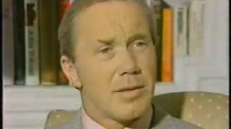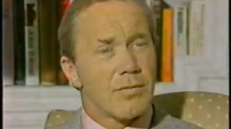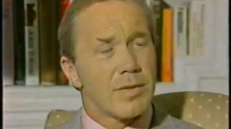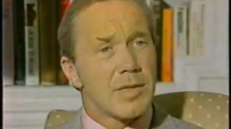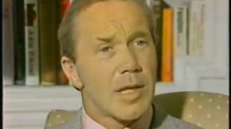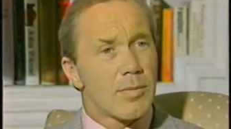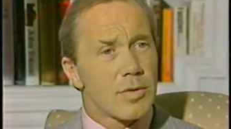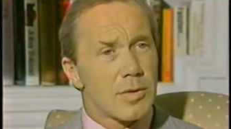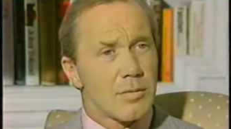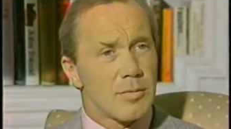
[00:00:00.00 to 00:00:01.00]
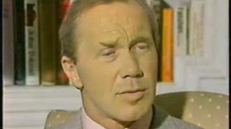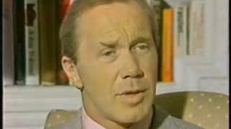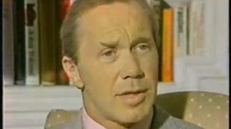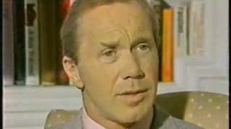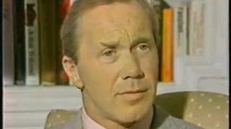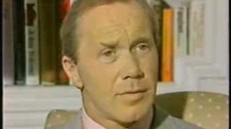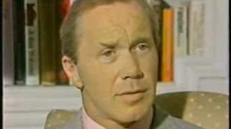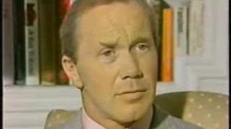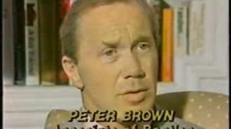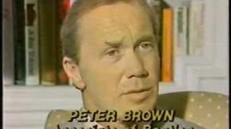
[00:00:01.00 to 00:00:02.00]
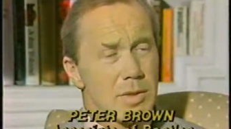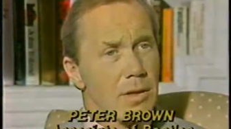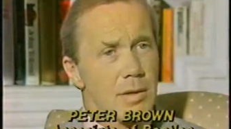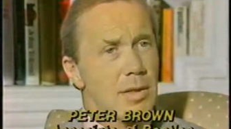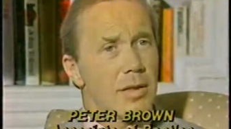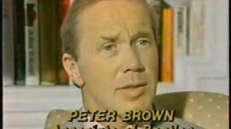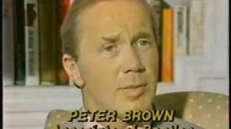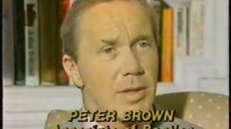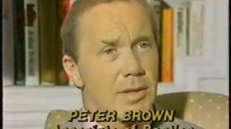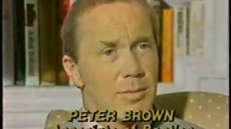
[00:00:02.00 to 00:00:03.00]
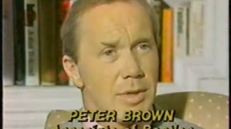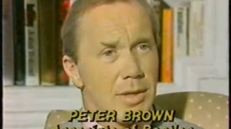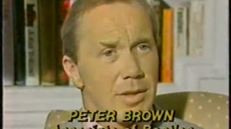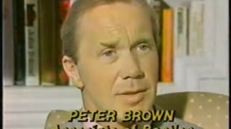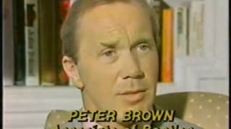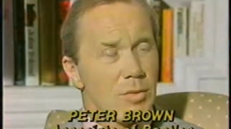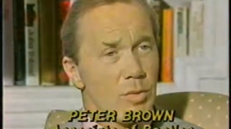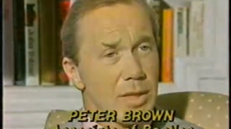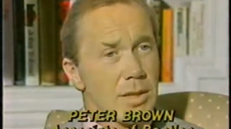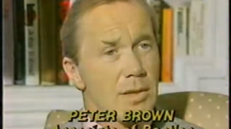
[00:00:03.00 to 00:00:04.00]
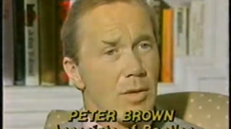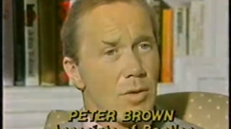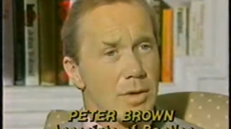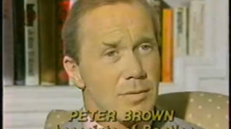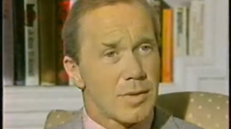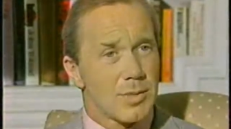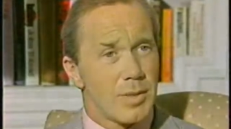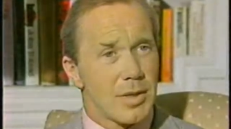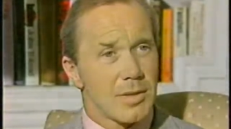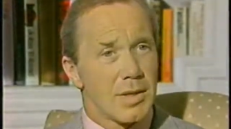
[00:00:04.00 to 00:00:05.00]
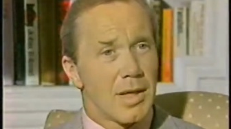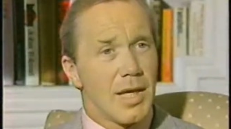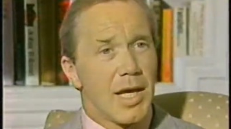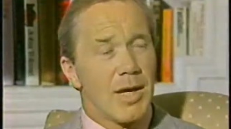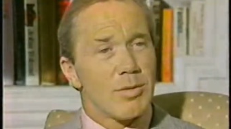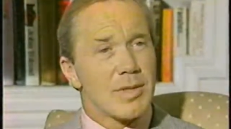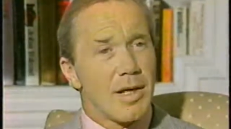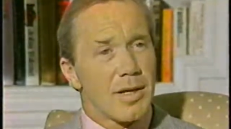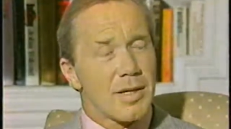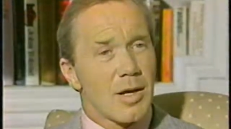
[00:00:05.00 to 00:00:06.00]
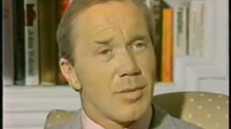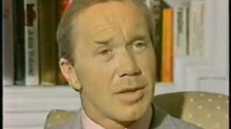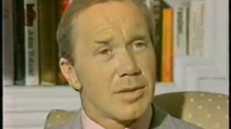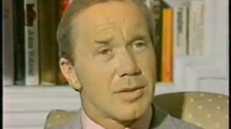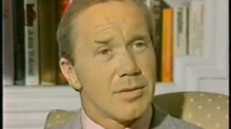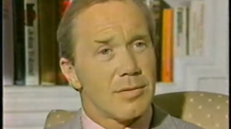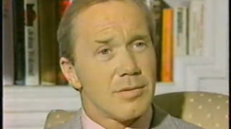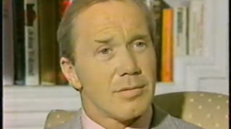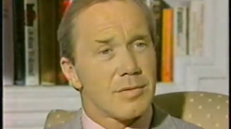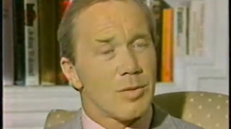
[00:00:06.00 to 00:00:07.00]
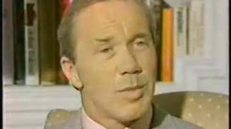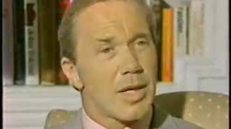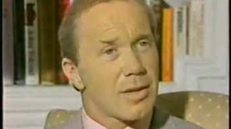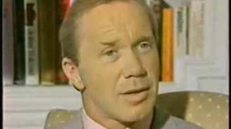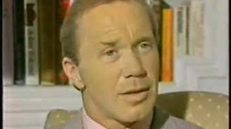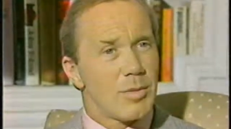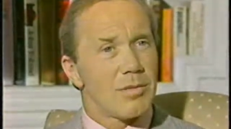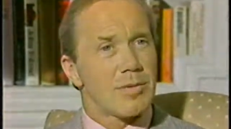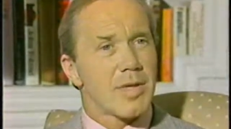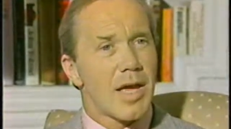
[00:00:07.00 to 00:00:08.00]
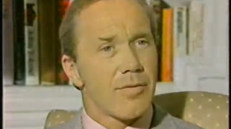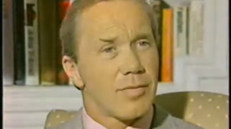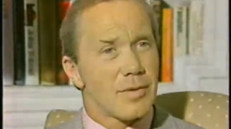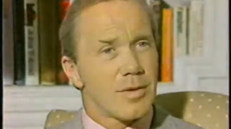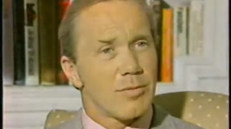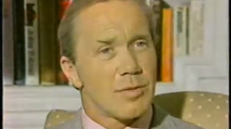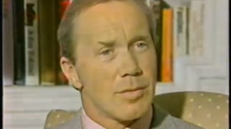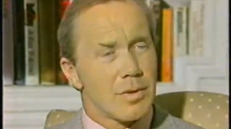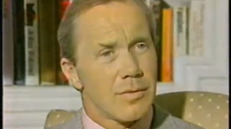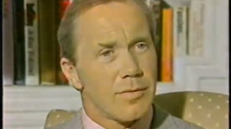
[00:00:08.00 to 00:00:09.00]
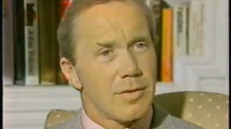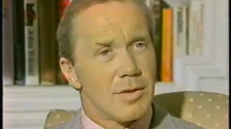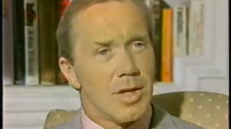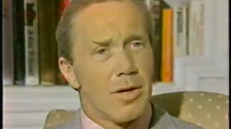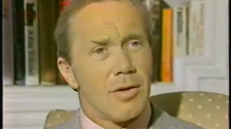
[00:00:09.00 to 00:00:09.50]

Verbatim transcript: The reception that was waiting for them, which was totally unexpected by us, I mean, we didn't know what to expect. It was like coming to, to Mecca. I mean, it was heaven. It was wonderful.